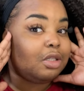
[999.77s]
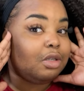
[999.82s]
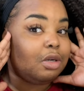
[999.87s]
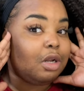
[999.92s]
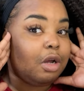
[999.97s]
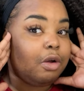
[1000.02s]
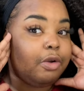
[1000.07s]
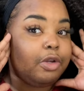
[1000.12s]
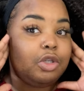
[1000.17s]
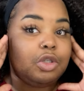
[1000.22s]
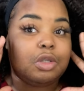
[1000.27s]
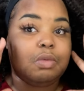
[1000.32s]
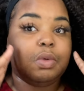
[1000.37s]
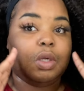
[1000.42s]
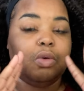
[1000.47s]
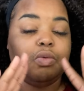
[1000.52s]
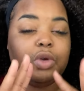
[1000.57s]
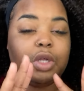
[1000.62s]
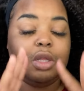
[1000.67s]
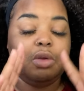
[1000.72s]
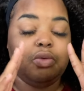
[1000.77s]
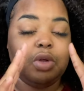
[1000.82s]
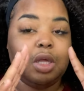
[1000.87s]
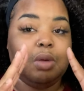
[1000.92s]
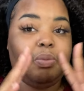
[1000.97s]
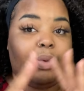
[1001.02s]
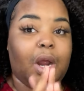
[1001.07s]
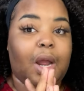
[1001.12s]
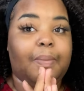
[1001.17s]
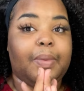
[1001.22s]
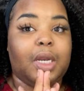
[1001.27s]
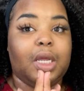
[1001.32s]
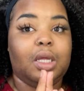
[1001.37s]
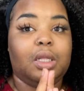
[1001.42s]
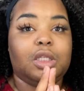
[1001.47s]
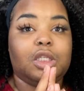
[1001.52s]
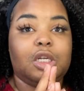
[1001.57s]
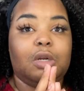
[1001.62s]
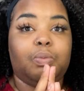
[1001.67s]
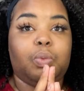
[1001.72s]
know. It used to be really, really
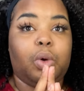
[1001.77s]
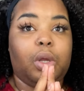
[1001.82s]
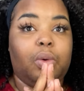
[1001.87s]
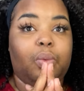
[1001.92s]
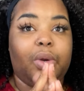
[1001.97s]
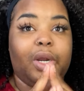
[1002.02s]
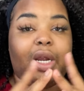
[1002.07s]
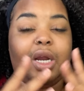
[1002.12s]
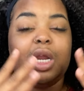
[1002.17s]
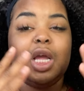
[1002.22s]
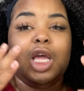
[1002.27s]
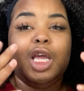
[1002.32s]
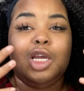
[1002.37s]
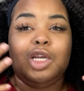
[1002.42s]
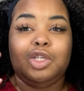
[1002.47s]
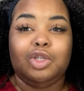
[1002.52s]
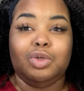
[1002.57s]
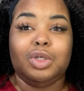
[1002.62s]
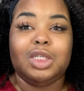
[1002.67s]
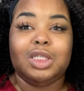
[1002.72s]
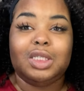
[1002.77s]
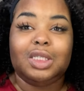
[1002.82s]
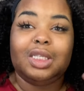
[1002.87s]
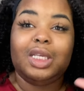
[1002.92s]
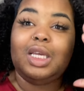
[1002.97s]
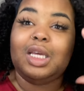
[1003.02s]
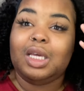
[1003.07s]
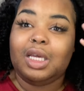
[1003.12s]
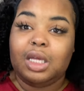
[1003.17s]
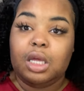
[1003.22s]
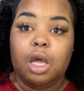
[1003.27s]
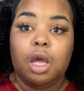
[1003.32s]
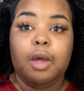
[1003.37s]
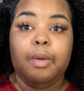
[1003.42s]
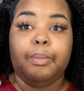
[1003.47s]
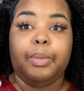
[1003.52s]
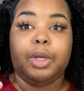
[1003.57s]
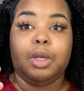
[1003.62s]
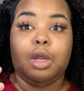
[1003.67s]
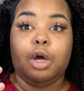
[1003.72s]
prominent, to the point where you can see it
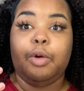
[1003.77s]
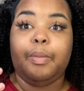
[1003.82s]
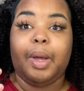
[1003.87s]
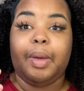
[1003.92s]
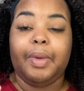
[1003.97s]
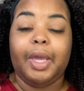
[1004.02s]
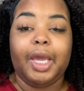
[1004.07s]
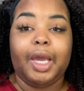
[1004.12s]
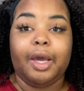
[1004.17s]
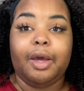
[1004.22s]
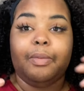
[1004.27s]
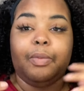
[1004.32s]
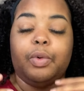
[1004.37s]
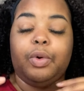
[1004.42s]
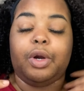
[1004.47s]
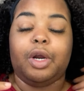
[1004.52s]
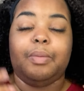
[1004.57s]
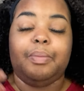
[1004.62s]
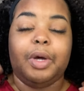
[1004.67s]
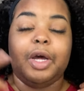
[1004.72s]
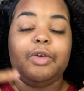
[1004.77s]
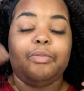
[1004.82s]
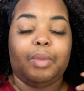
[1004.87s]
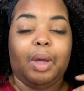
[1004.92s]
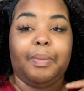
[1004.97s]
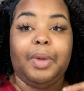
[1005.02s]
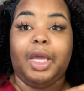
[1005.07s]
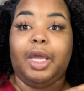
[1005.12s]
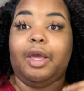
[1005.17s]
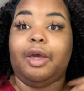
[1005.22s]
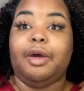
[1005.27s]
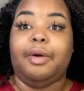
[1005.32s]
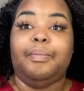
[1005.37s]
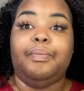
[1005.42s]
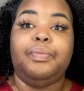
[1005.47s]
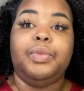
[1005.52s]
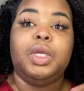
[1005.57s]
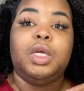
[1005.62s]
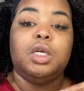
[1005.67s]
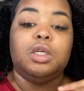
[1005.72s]
below my makeup or above my makeup.
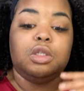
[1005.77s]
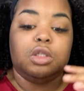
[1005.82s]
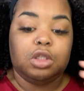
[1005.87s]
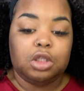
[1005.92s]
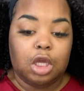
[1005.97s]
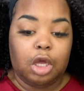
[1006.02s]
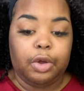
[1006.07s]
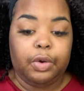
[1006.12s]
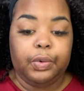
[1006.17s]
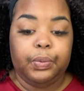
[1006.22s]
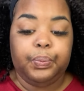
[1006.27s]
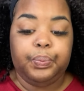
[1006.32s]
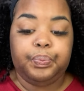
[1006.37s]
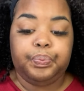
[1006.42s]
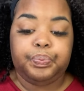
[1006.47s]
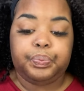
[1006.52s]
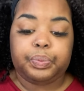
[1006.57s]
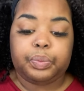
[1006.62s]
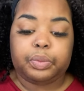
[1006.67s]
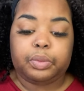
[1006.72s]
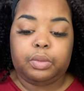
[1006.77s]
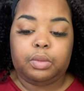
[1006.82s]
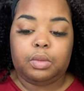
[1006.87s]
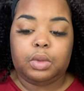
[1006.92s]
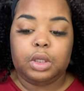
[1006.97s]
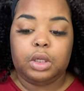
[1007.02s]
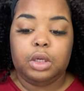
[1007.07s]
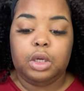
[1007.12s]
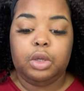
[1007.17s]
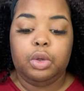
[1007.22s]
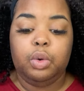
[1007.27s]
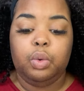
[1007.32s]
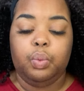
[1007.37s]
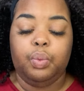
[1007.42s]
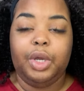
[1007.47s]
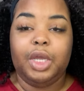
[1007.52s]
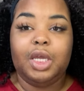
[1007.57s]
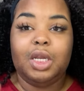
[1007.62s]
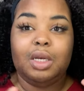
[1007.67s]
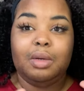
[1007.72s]
So
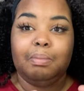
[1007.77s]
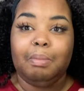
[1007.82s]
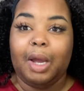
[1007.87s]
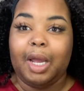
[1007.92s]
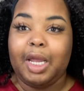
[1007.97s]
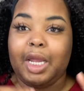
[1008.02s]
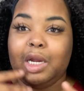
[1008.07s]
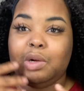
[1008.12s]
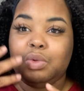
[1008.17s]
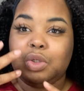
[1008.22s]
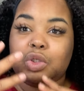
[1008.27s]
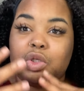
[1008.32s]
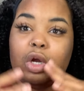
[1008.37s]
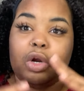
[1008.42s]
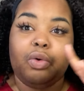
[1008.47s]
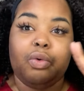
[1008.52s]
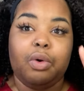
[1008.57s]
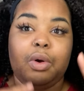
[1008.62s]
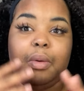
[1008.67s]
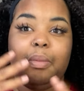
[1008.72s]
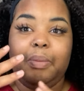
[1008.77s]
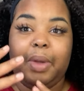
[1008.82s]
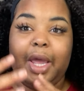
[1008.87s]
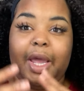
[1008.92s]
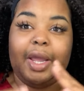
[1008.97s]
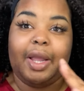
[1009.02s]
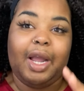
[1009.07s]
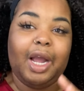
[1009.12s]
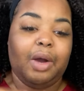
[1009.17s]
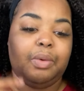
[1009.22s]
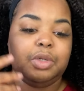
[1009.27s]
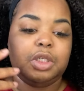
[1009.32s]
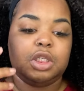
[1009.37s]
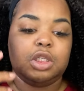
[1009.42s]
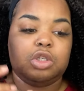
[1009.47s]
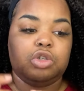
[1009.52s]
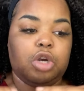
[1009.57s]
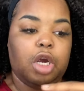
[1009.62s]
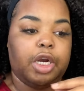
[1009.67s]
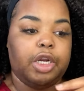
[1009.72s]
when my hair would start growing back, I would
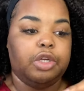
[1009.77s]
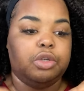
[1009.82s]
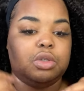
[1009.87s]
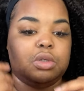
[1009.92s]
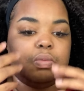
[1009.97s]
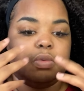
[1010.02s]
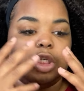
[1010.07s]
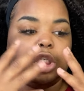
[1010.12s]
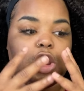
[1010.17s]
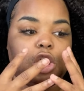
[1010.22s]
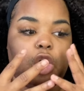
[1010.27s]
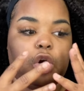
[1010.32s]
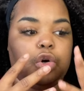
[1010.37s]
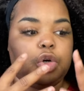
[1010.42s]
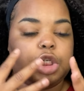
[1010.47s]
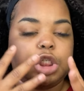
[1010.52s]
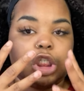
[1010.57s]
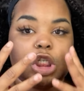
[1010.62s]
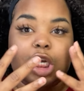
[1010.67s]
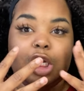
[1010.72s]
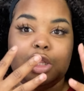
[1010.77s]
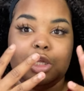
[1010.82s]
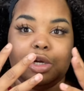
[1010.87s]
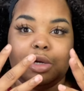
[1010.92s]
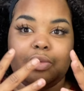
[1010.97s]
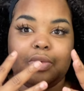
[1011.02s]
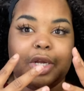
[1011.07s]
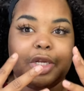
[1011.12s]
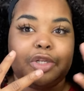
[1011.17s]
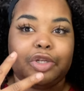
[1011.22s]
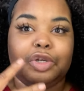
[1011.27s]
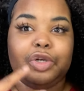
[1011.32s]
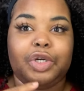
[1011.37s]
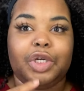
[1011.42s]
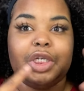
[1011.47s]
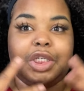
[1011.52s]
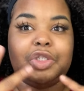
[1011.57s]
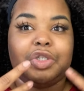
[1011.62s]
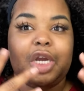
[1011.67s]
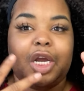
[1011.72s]
just try to use a bunch of orange color corrector
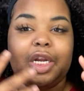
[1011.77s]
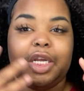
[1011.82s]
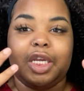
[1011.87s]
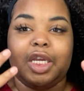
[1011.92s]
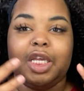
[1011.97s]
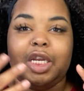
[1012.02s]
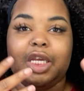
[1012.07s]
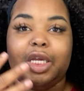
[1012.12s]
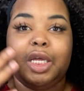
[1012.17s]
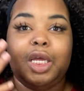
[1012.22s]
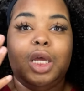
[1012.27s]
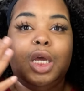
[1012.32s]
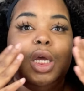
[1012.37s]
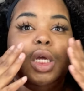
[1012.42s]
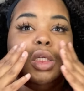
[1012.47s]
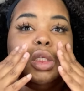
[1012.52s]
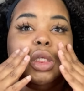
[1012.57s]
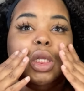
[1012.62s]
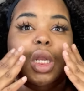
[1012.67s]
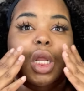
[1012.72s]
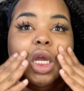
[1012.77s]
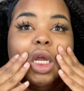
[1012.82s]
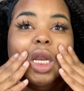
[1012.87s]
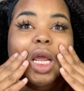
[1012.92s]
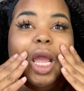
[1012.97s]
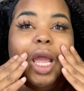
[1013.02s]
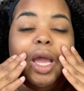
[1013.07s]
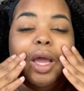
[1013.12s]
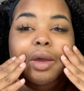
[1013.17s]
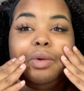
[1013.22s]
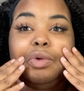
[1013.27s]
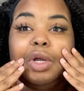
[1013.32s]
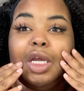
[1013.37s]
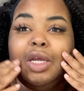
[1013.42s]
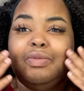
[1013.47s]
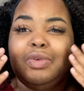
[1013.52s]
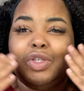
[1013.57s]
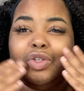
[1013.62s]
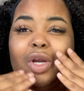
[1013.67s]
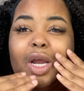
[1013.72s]
and try to get it to lay down. I
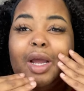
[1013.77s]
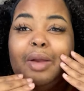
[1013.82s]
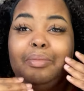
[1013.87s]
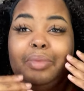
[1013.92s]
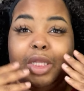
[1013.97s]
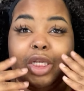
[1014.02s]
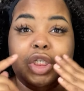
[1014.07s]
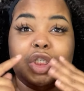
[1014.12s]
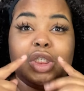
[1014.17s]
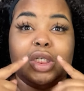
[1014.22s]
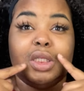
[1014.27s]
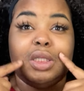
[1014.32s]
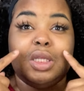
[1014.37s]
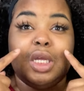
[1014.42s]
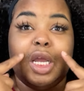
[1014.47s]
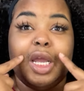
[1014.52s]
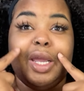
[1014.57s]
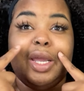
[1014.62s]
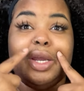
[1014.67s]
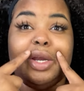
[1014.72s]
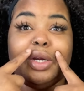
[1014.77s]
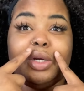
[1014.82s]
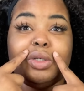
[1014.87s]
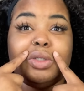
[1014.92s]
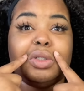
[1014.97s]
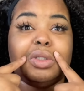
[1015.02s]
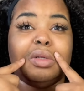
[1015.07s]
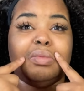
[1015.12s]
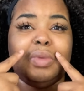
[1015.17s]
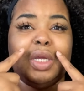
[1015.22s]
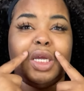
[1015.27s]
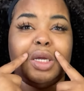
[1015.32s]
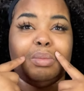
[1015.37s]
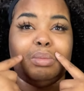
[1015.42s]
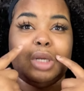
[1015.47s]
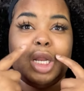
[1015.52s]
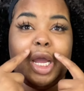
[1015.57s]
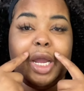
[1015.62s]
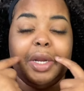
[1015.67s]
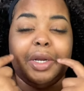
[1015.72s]
even tried bleaching the hairs to make them
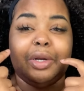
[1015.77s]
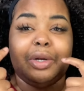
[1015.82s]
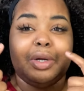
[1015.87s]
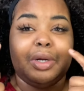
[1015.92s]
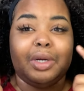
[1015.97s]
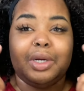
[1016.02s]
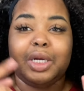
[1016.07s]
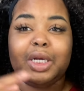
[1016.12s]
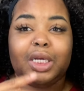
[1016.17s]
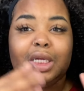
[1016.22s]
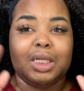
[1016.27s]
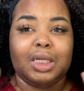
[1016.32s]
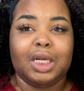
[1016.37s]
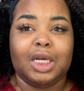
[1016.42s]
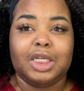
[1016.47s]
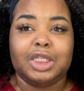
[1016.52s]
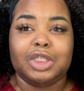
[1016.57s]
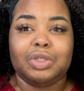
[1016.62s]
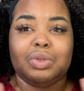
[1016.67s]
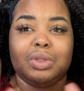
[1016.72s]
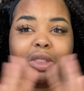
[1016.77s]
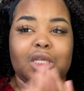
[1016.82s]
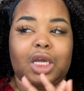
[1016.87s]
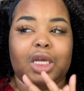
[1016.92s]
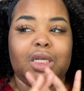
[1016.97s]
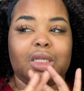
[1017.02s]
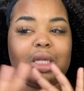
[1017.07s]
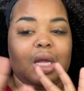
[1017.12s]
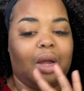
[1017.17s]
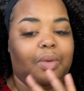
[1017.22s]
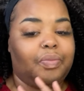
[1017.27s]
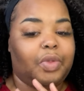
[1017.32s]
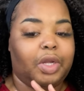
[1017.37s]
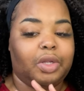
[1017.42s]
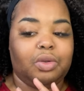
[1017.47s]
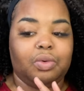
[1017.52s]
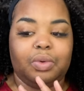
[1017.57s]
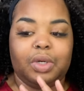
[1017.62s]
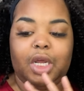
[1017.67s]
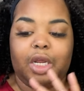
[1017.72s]
lighter, and I just was like, I'm
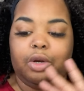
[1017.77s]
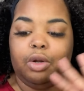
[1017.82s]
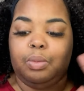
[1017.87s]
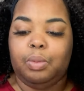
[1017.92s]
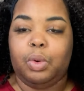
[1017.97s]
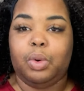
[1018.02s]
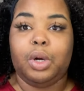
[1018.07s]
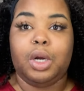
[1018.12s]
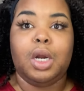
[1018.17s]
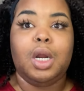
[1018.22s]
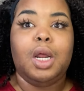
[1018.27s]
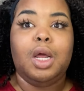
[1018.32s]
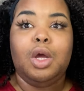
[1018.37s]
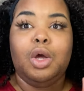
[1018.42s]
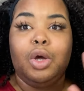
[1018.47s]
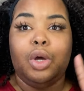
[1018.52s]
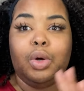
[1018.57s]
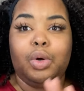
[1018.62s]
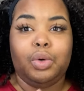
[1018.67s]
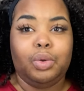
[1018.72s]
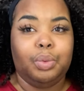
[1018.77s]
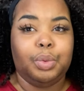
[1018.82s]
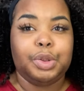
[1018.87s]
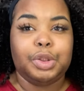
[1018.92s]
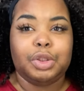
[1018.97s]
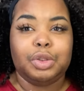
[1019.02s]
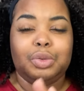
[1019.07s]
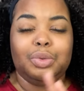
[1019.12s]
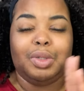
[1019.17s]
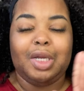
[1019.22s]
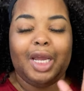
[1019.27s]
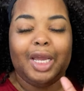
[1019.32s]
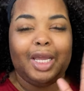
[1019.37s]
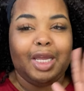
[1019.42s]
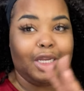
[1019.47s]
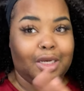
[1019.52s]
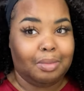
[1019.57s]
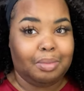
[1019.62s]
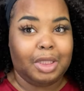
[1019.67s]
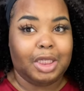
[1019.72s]
not doing that no more. Who wants to do that?
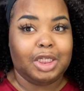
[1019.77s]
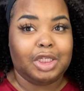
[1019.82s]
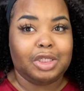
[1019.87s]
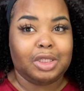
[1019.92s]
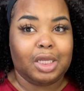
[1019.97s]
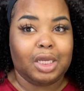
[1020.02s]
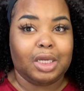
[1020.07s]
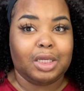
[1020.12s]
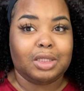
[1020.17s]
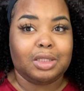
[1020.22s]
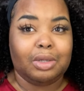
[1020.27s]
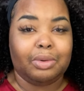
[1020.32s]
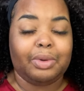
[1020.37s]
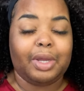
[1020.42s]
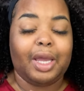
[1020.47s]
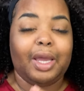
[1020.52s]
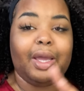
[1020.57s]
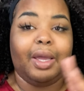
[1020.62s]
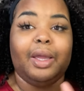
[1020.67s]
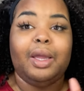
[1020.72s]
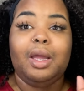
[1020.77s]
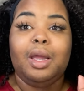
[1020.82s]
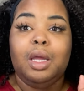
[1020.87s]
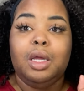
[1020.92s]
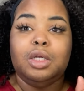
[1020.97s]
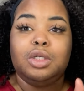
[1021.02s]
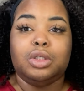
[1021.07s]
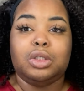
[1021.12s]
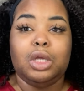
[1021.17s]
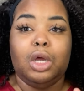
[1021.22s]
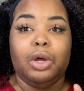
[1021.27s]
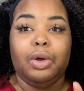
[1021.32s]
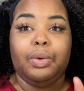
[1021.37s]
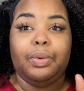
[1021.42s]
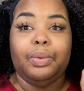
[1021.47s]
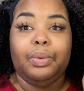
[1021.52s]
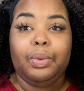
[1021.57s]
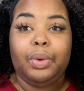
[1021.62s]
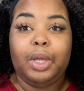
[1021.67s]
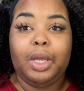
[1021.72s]
And the bleach stinks, okay?
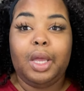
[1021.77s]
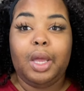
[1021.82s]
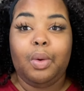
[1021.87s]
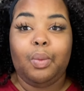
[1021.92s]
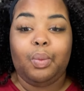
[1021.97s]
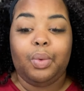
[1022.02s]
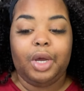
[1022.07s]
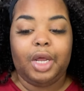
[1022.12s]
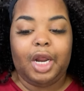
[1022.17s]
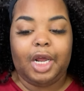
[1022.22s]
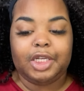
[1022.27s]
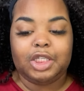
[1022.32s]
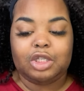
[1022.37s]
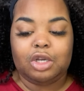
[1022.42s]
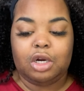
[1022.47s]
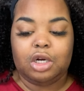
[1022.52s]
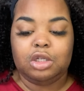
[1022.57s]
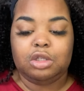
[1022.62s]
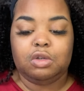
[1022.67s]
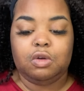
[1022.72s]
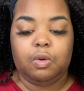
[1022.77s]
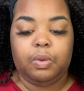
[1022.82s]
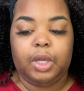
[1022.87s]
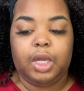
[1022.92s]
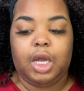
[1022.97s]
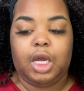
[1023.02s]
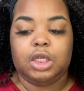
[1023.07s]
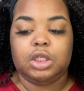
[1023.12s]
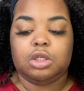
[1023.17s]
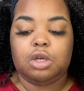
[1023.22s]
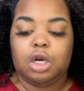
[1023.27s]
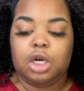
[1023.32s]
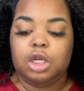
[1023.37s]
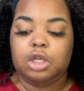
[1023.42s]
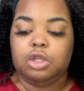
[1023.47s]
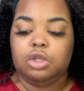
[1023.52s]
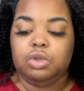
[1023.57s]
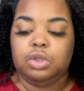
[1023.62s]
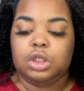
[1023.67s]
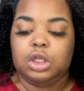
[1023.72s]
So what I started doing, I started
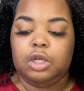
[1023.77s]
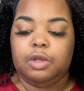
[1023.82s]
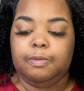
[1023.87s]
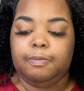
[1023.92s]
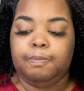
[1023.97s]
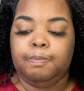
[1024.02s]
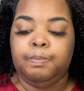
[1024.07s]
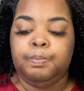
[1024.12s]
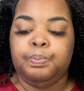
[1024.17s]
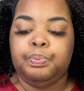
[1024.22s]
using